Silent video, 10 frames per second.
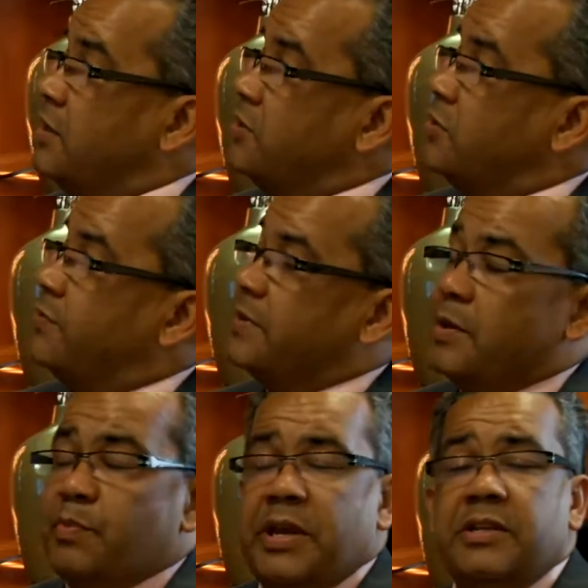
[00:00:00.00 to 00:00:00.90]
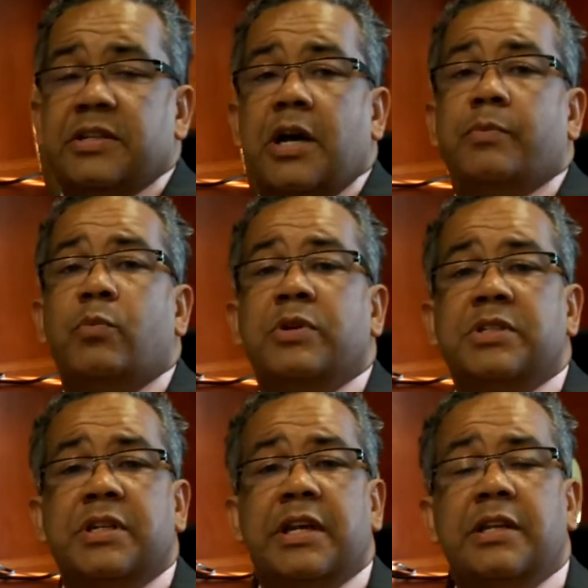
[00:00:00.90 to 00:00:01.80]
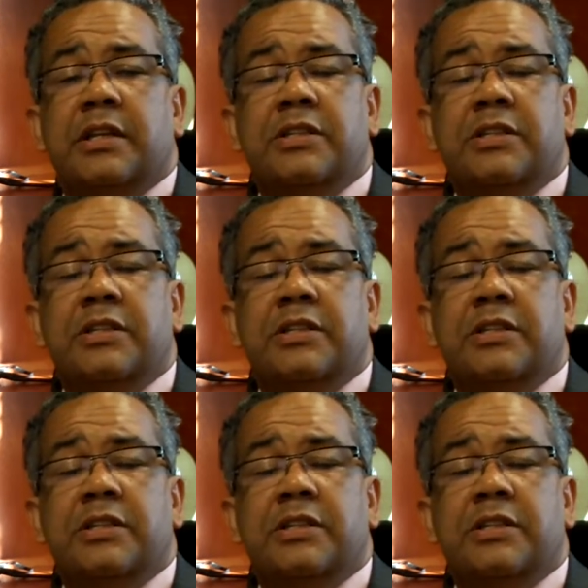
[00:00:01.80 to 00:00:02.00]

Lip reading: So for that paint job, once again,